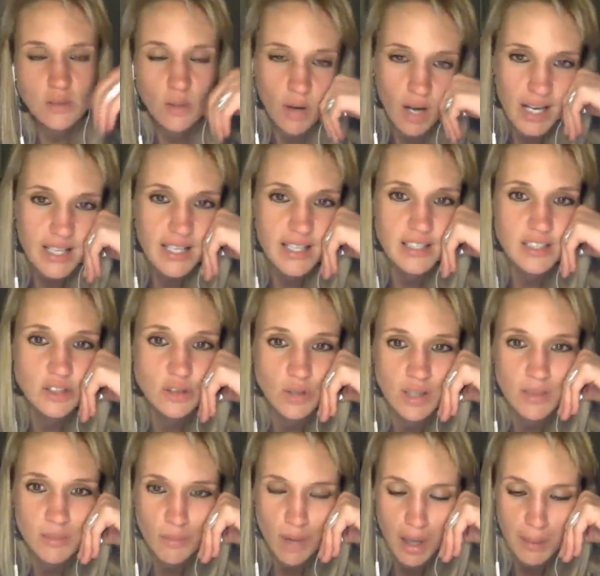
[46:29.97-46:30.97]
quite
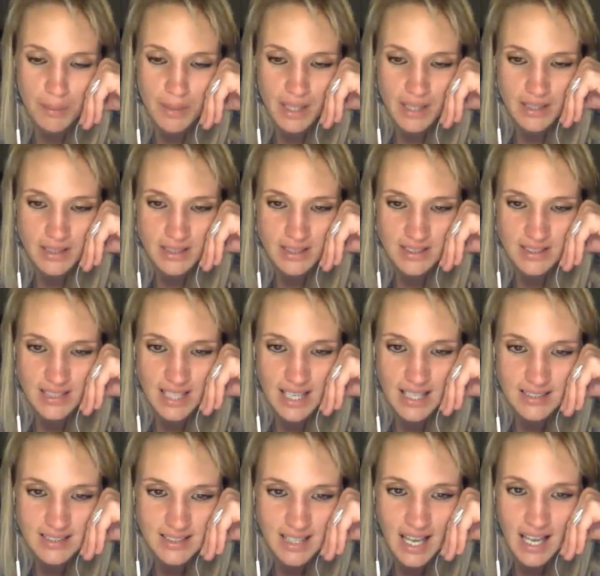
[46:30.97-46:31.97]
extreme what I'm going to
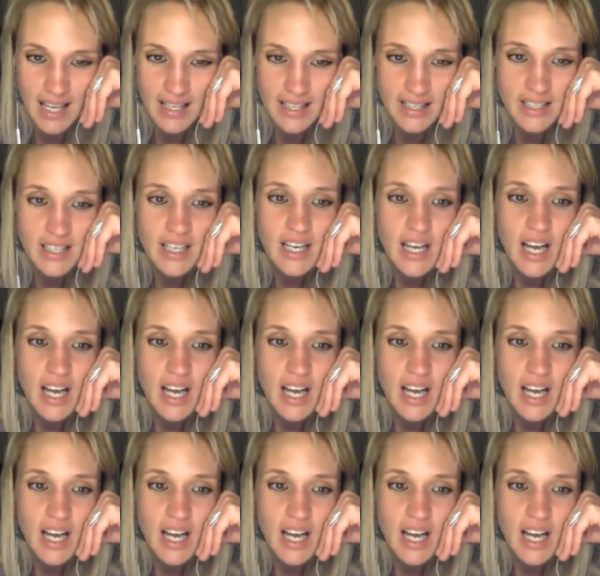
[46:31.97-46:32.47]
say,